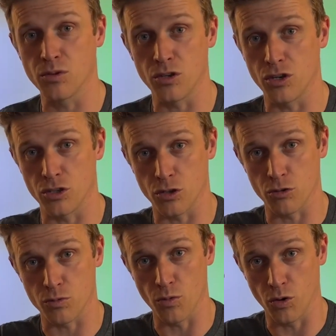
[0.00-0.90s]
that you can do
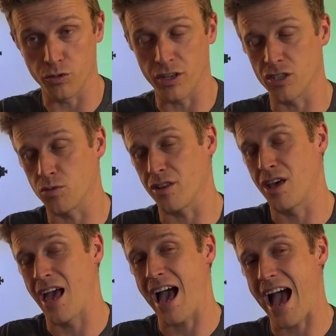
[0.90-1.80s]
small things with
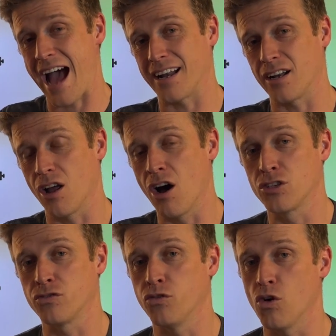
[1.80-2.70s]
and
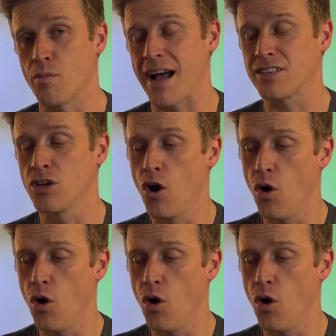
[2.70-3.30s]
large format,